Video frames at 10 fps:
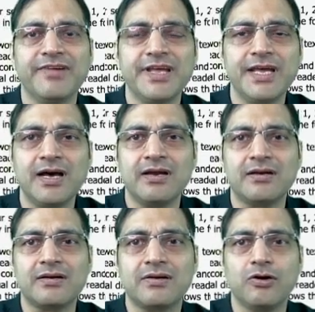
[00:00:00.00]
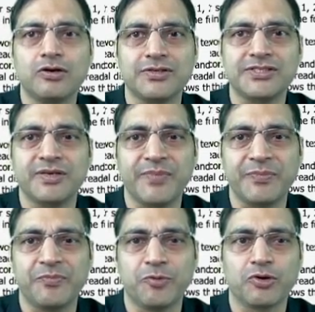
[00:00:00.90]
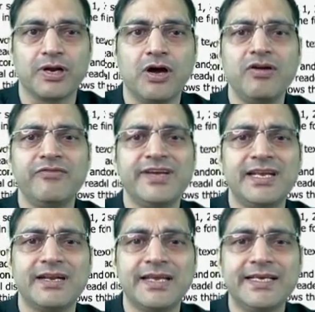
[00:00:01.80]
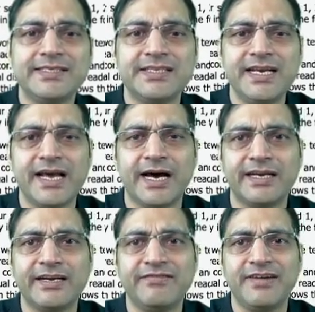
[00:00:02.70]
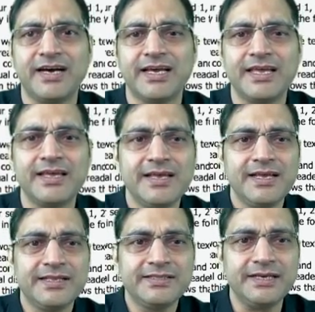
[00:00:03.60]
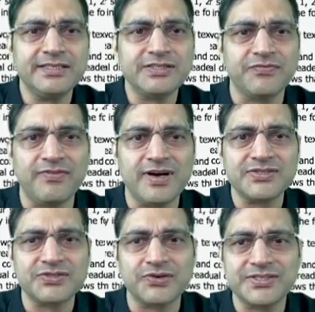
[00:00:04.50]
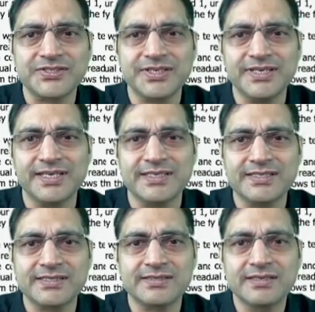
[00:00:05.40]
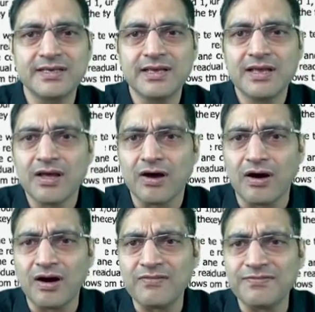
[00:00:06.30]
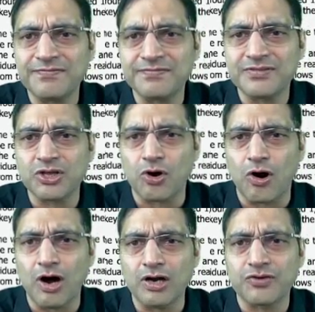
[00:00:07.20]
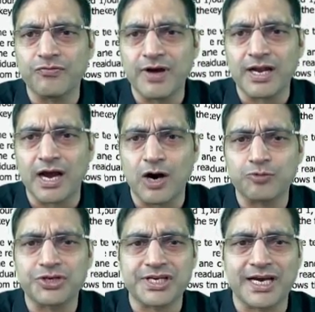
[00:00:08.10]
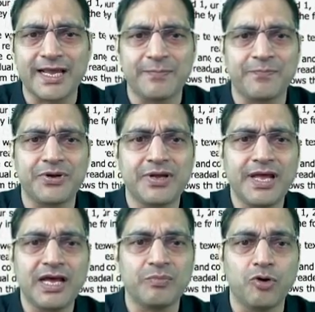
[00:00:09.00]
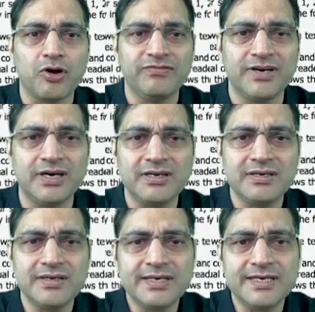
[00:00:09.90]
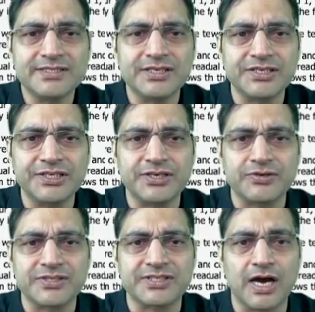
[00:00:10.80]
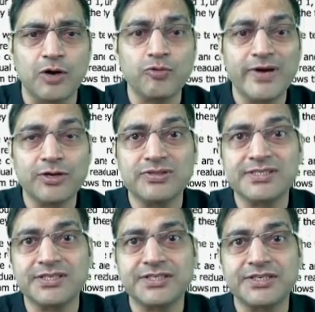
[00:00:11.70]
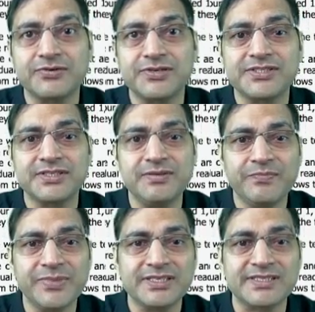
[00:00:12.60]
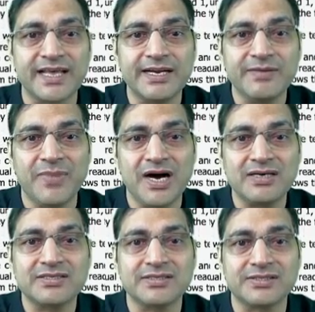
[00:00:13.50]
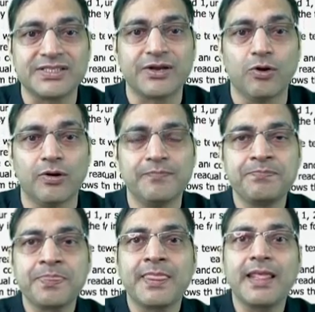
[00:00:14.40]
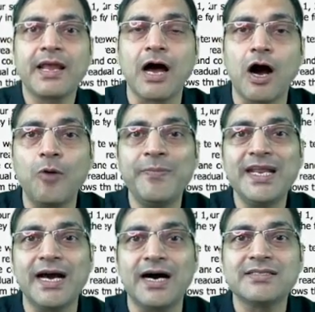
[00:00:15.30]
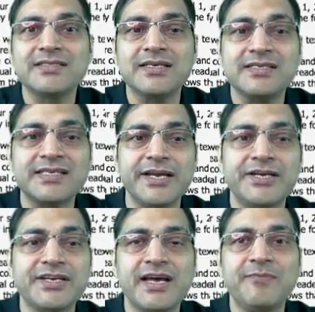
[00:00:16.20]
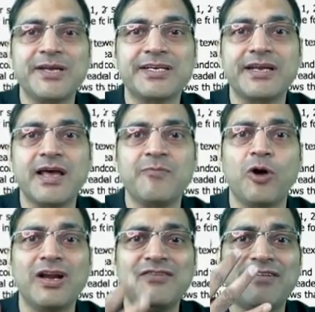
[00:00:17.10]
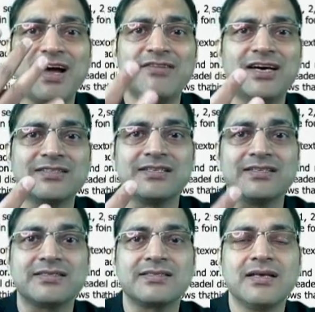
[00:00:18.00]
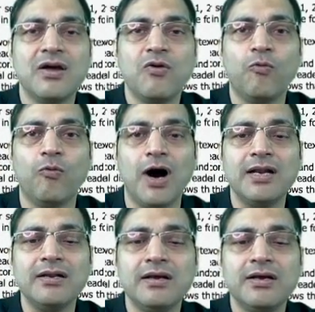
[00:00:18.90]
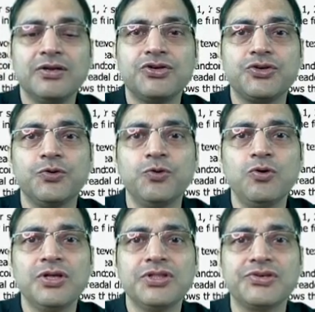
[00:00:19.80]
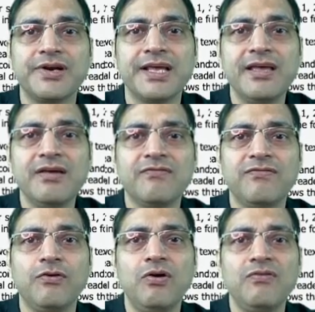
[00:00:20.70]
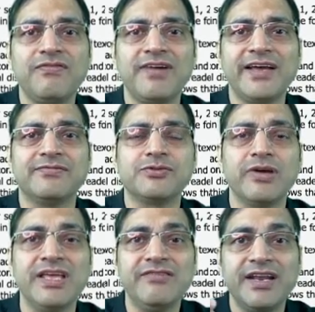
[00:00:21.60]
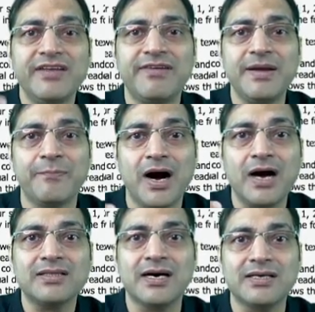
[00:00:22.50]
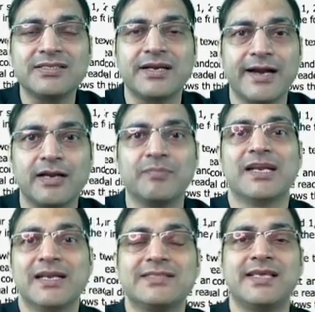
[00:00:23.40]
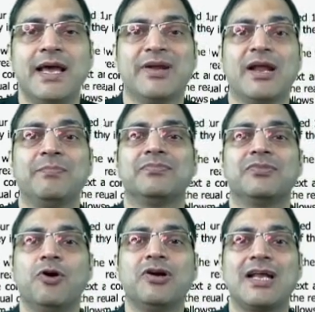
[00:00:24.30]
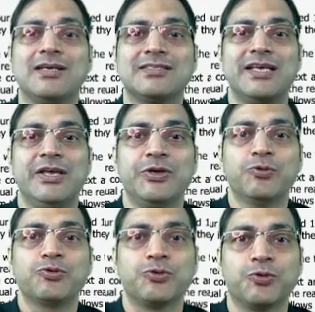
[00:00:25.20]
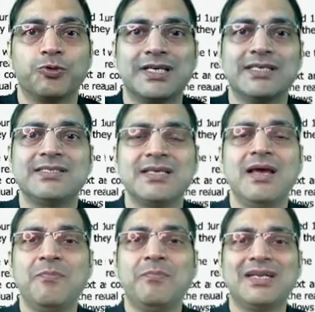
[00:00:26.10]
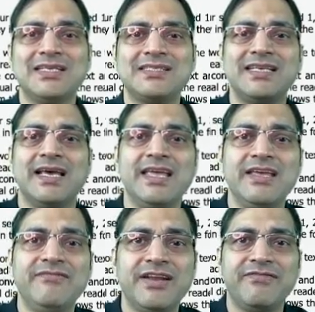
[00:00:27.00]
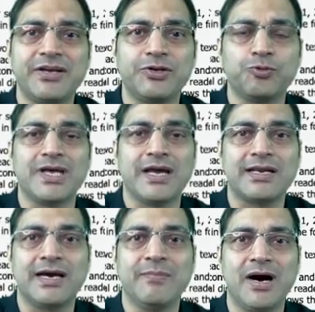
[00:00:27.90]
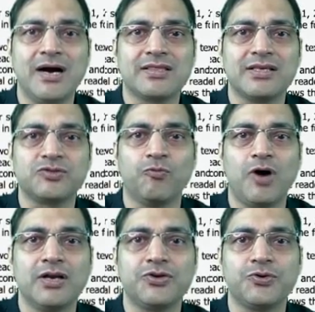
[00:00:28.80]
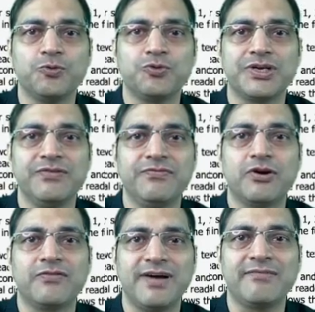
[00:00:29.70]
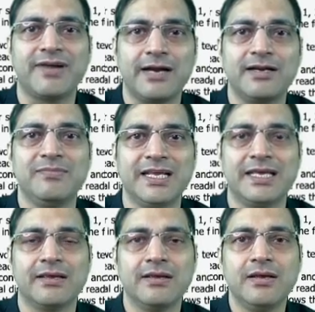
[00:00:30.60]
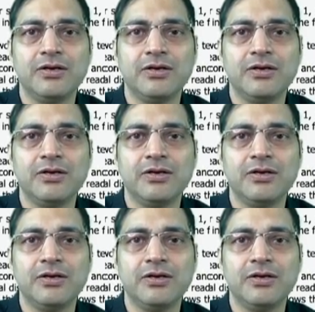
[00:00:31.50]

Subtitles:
We are on question paper mode now, and we can easily identify that this first question is of the odd one out type, and moreover is a TITA question. How do I know this is a TITA question? Because negative marks 0. And how many answers can it have? It can have only 5 answers. 1, 2, 3, 4, 5. So even if I mark the answer randomly, let's say, I'm not asking you to do this, but let's say even if I do that, I mark just 1, 2, 3, 4 or 5 randomly.